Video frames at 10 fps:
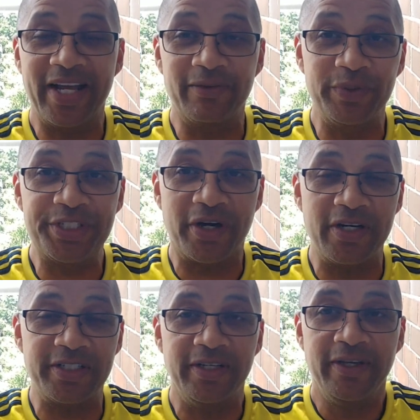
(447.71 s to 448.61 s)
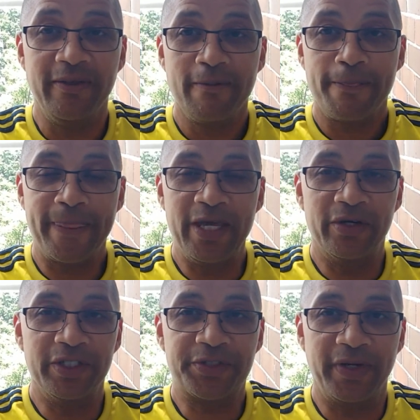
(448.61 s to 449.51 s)
I can recharge it, get
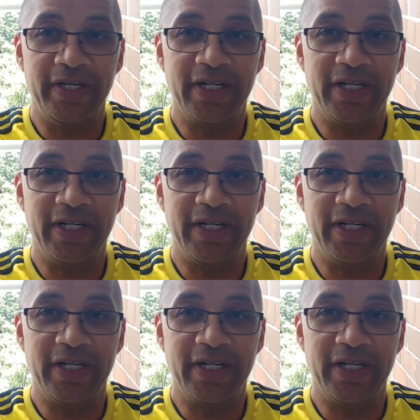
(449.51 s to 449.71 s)
on a train.